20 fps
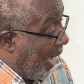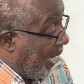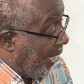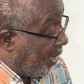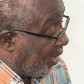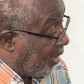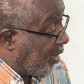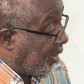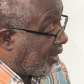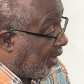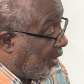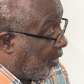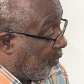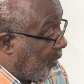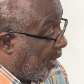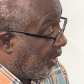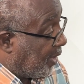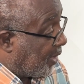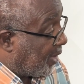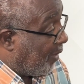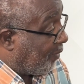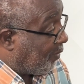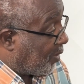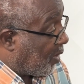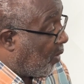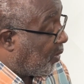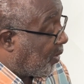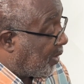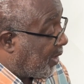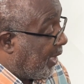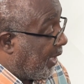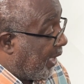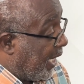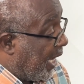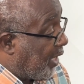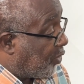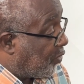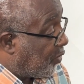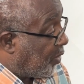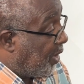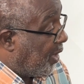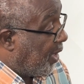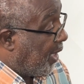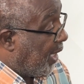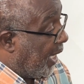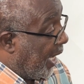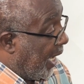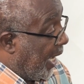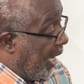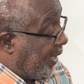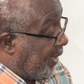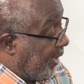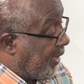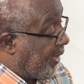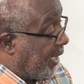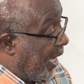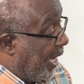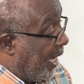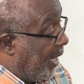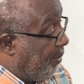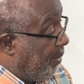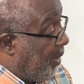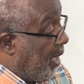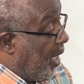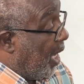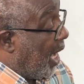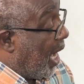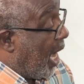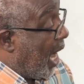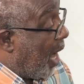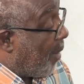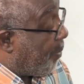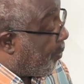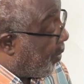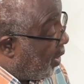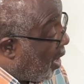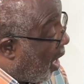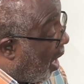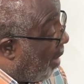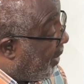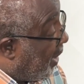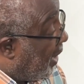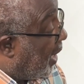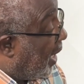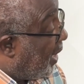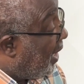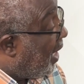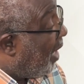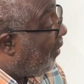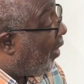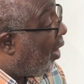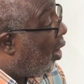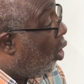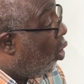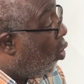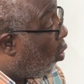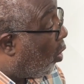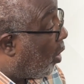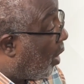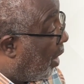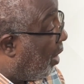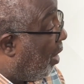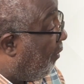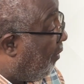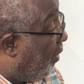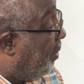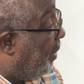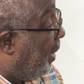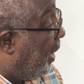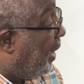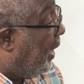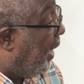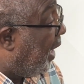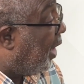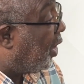my constituency of South St. Catherine at the time are predominantly of a local government